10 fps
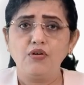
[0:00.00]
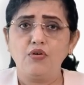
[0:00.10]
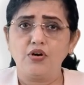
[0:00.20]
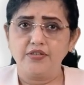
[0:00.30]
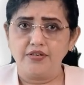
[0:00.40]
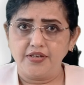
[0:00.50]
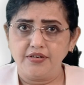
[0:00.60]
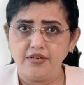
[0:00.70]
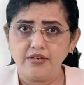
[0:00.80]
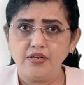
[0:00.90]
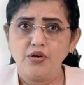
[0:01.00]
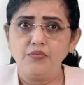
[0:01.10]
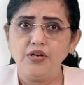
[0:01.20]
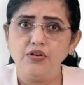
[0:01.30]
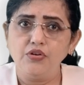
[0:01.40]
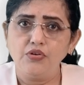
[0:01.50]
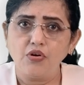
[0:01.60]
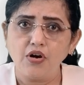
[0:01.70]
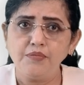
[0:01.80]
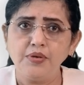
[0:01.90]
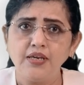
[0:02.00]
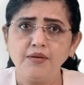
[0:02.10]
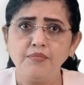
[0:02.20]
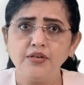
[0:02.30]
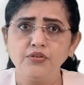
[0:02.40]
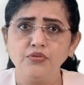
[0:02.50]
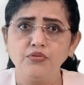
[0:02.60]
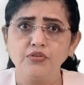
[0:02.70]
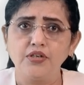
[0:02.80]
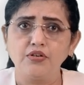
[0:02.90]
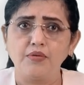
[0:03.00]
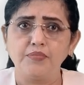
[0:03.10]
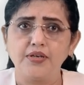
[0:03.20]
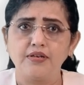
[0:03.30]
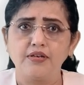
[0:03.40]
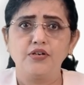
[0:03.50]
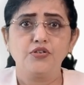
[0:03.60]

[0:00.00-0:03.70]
or the reader will not be able to know the topic.